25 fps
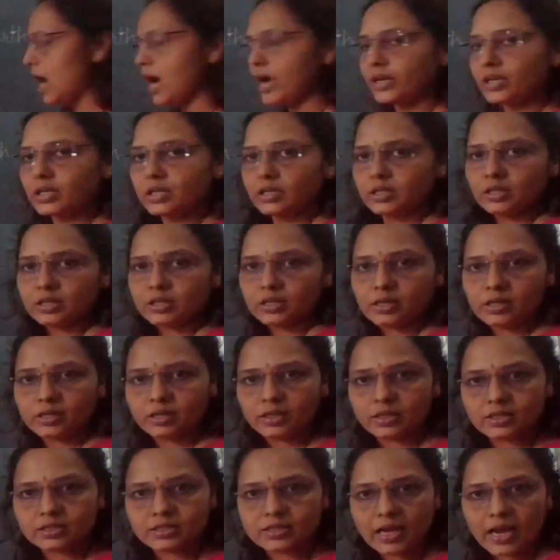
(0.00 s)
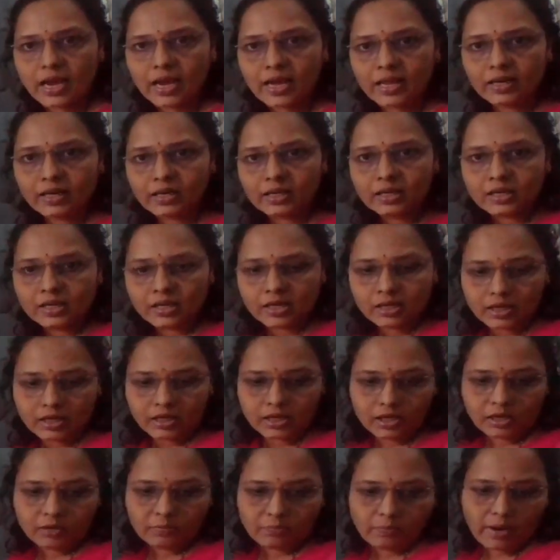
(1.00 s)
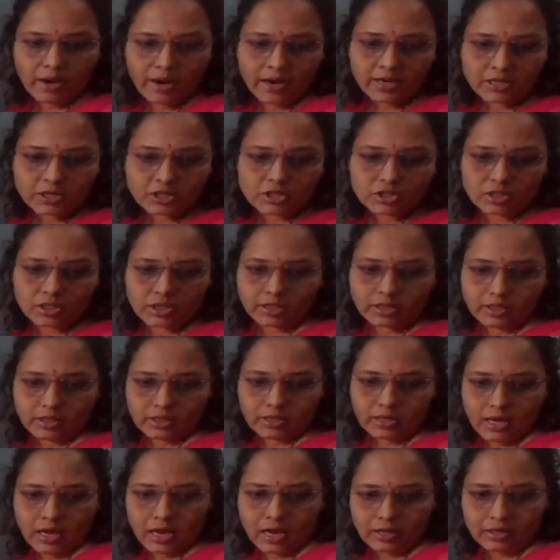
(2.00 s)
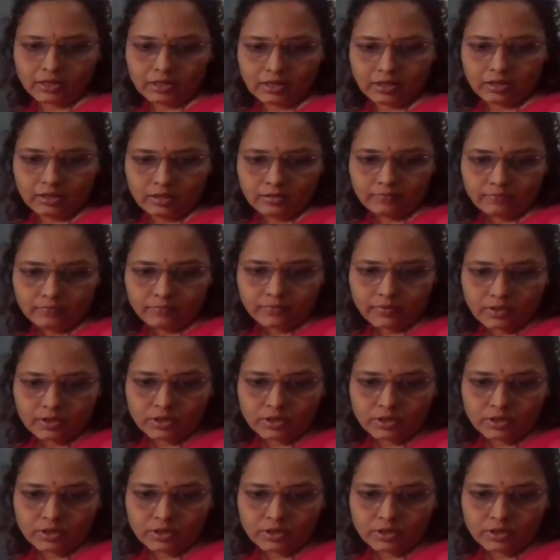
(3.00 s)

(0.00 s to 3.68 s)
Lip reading: line. It is an imaginary line.